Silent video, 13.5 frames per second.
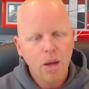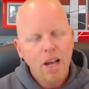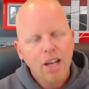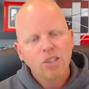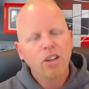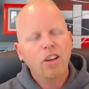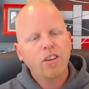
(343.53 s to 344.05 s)

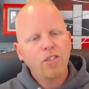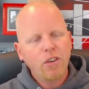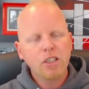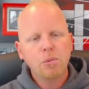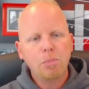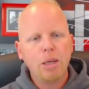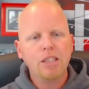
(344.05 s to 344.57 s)
So this
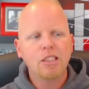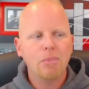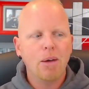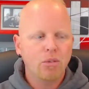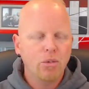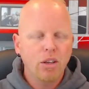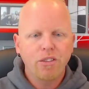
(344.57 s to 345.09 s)
first piece
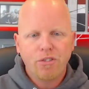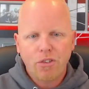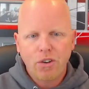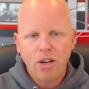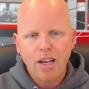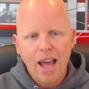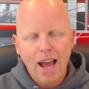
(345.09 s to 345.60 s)
about really
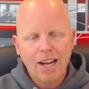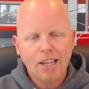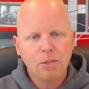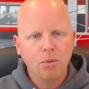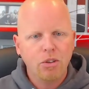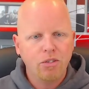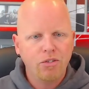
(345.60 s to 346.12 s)
free,
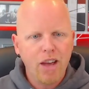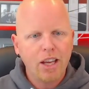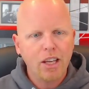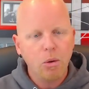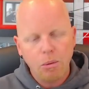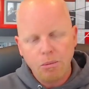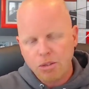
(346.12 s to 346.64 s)
actionable, and value,
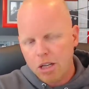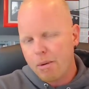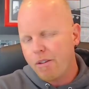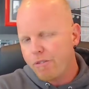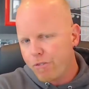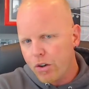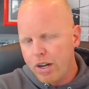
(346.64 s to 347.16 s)
when we're talking
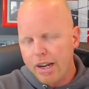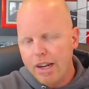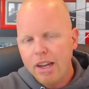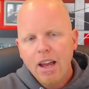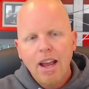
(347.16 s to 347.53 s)
about free,